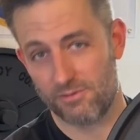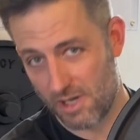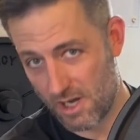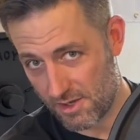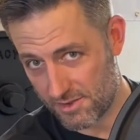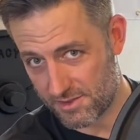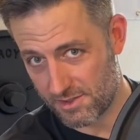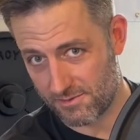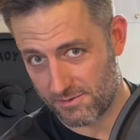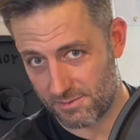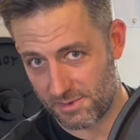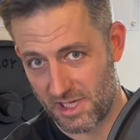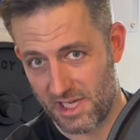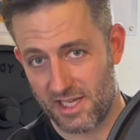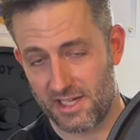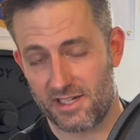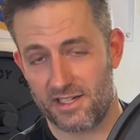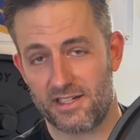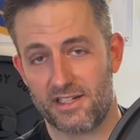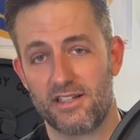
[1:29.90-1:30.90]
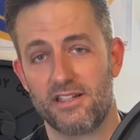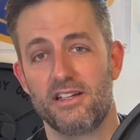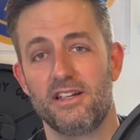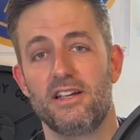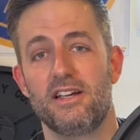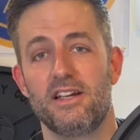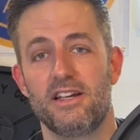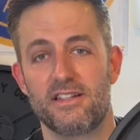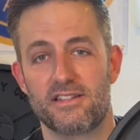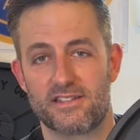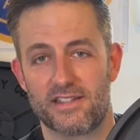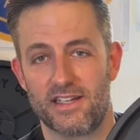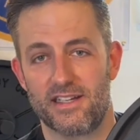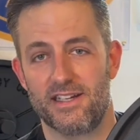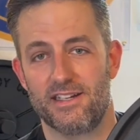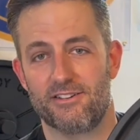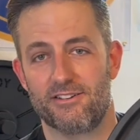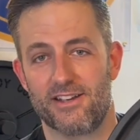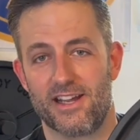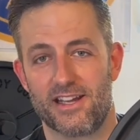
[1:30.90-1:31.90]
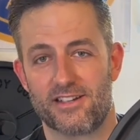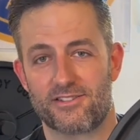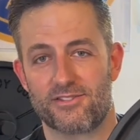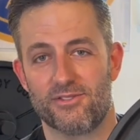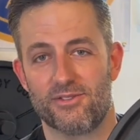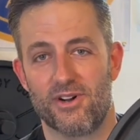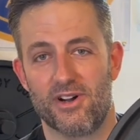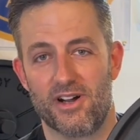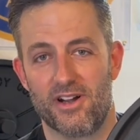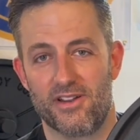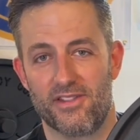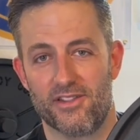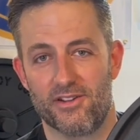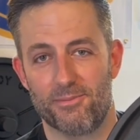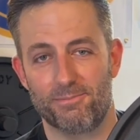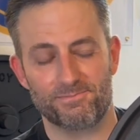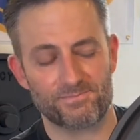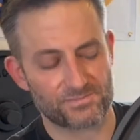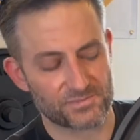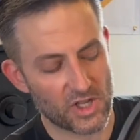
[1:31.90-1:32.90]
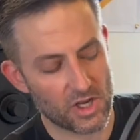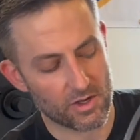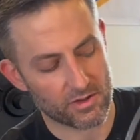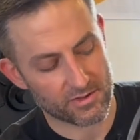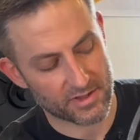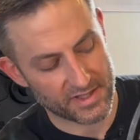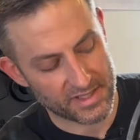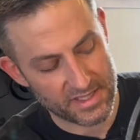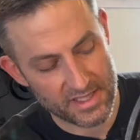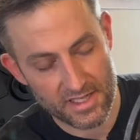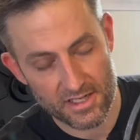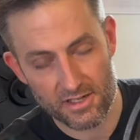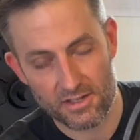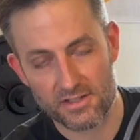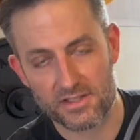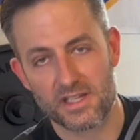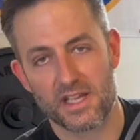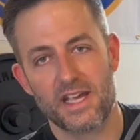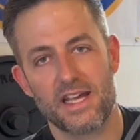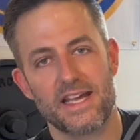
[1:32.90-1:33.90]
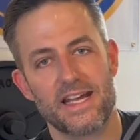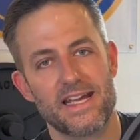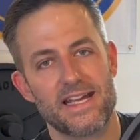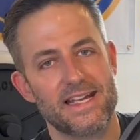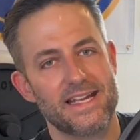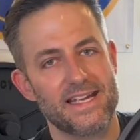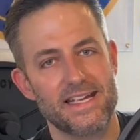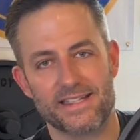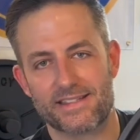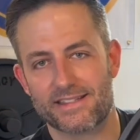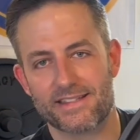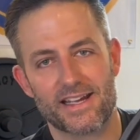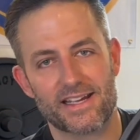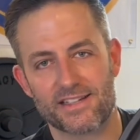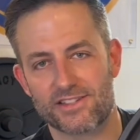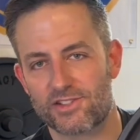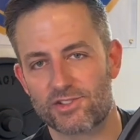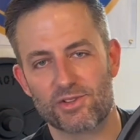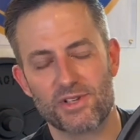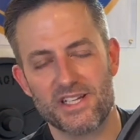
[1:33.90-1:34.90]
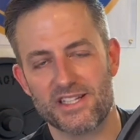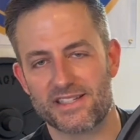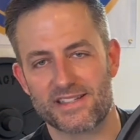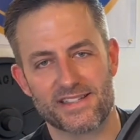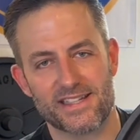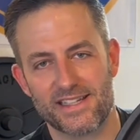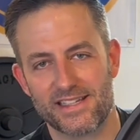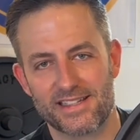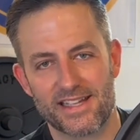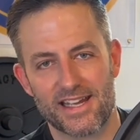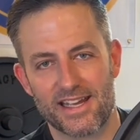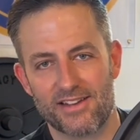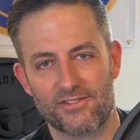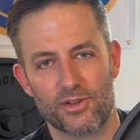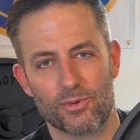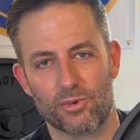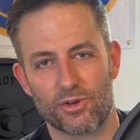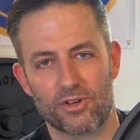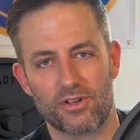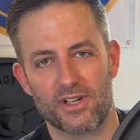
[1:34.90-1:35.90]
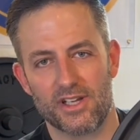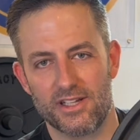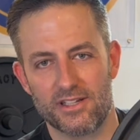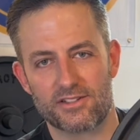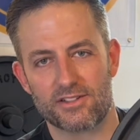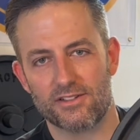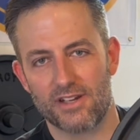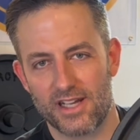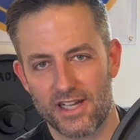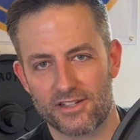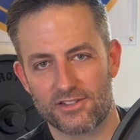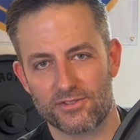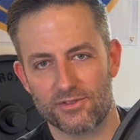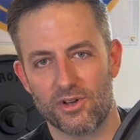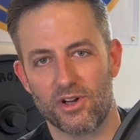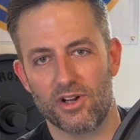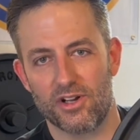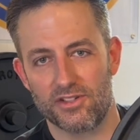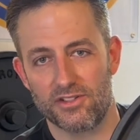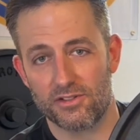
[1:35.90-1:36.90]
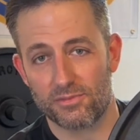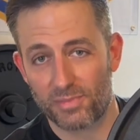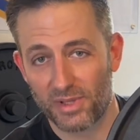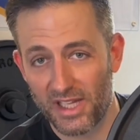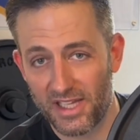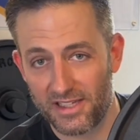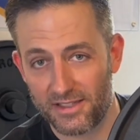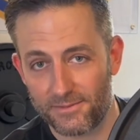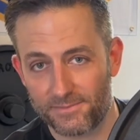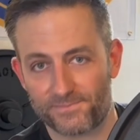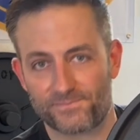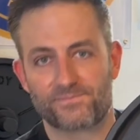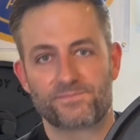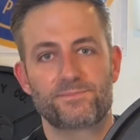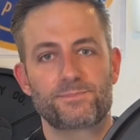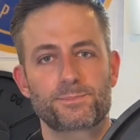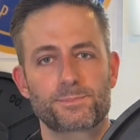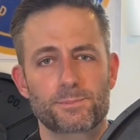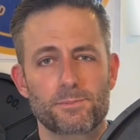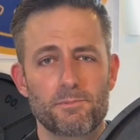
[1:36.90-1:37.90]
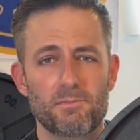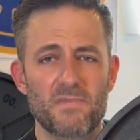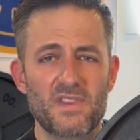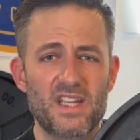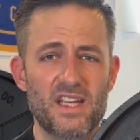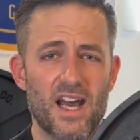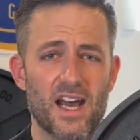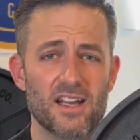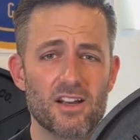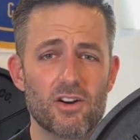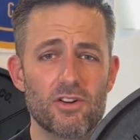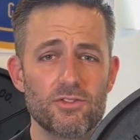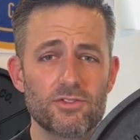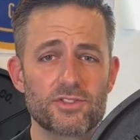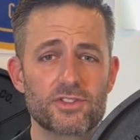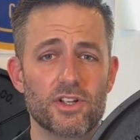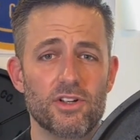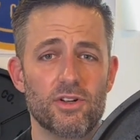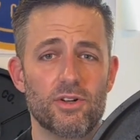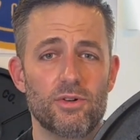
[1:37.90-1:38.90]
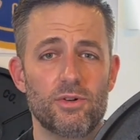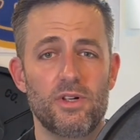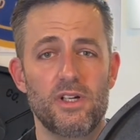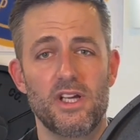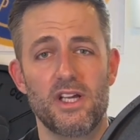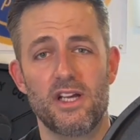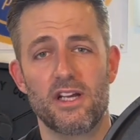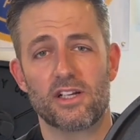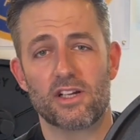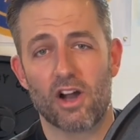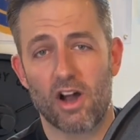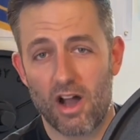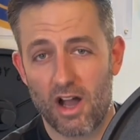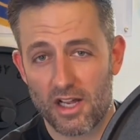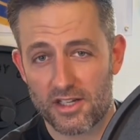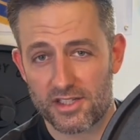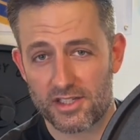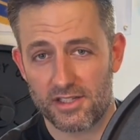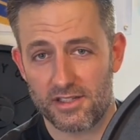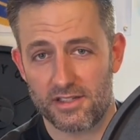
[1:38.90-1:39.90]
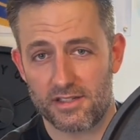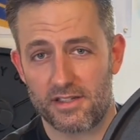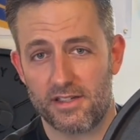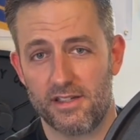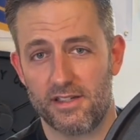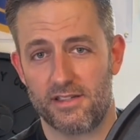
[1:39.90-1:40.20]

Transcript: also from Canada, said international on them over the years. It's not a strange thing to have the word international on your plate. I also cautioned